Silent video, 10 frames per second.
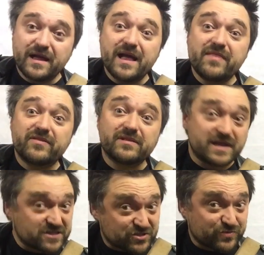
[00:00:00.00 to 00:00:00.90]
And the
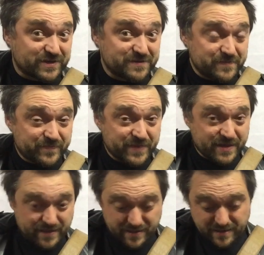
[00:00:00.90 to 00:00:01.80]
last one.
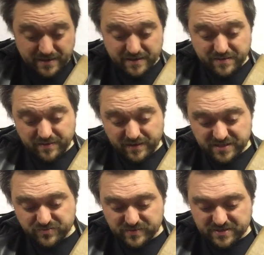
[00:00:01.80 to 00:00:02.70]
The
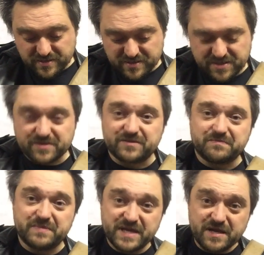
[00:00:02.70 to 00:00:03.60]
last one starts on
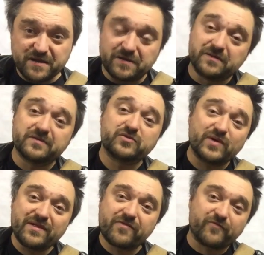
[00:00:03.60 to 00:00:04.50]
B on
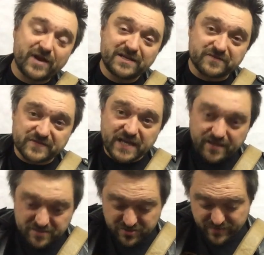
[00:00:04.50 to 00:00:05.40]
12th fret of
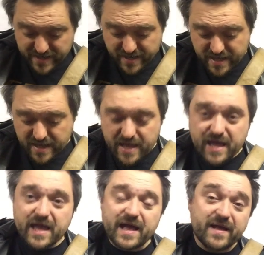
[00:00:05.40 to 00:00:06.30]
second string,
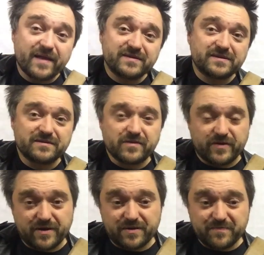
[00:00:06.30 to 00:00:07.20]
and
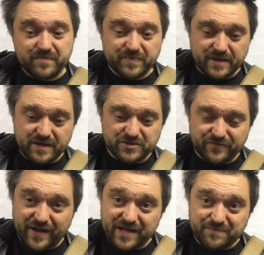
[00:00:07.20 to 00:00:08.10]
the
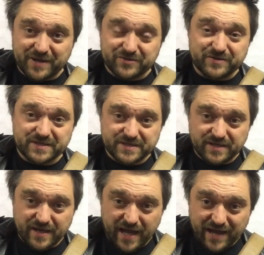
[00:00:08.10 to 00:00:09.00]
intervallic pattern
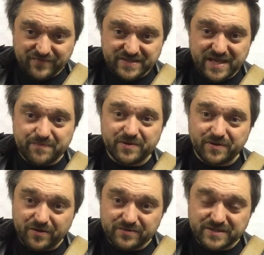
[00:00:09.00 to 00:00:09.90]
is half step,
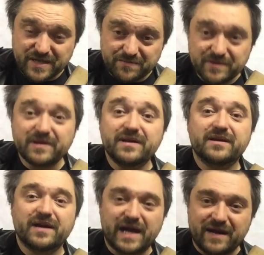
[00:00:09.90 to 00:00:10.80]
whole step,
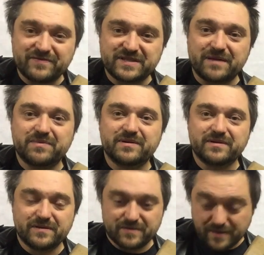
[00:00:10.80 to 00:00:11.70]
half step,
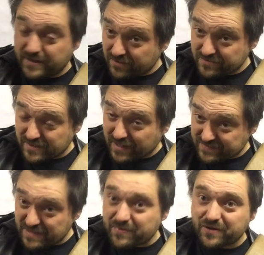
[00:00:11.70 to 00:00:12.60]
half
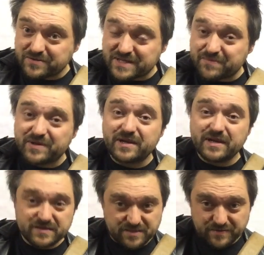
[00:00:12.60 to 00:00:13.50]
step, whole step.
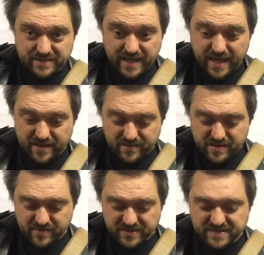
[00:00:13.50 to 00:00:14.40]
So it's again
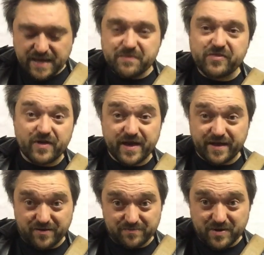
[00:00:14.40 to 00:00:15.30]
the same
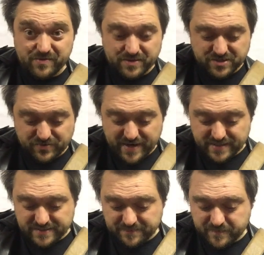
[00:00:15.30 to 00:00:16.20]
thing on both
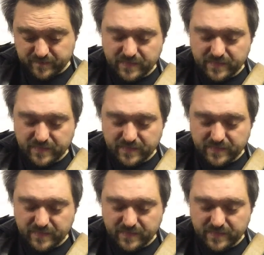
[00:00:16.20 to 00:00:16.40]
strings.